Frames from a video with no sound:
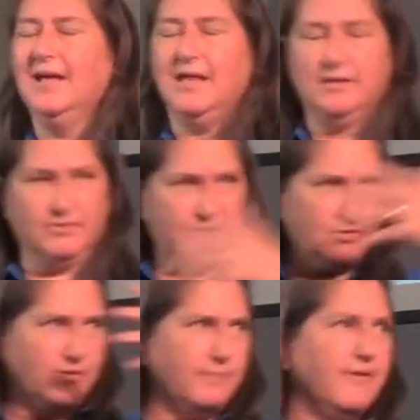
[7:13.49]
And then we
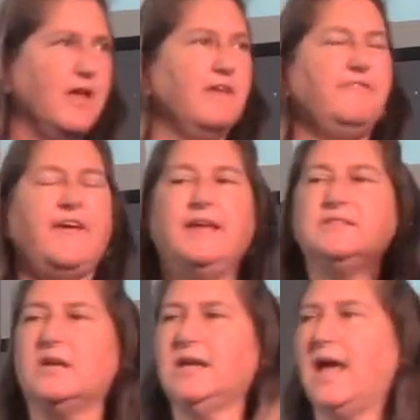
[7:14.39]
sort of phase
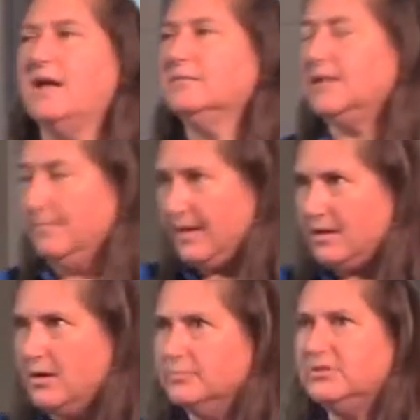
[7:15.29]
on out and come back
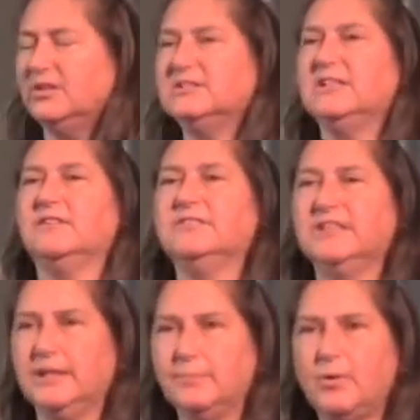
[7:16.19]
home to ourselves to
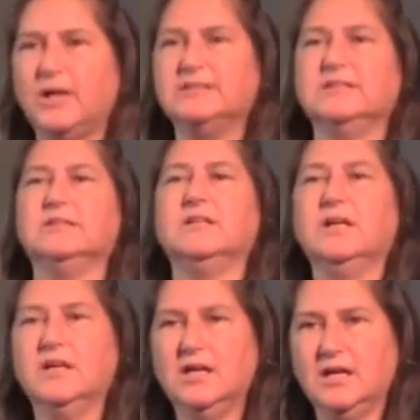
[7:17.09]
get present
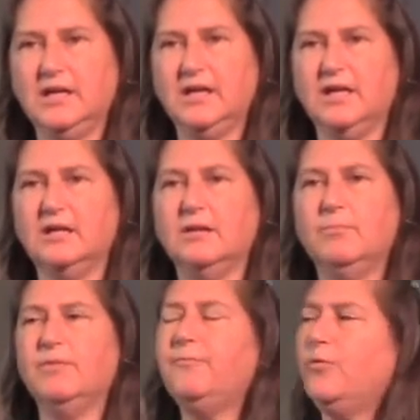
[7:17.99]
again,
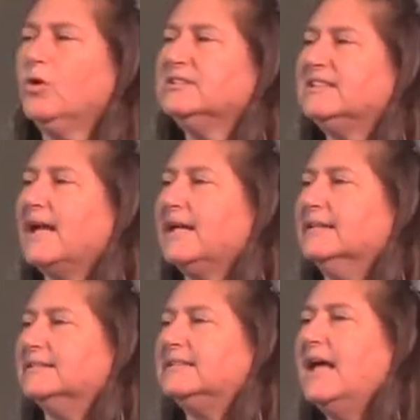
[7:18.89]
but four
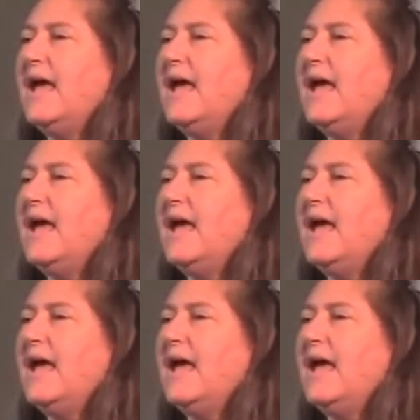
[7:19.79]
seconds.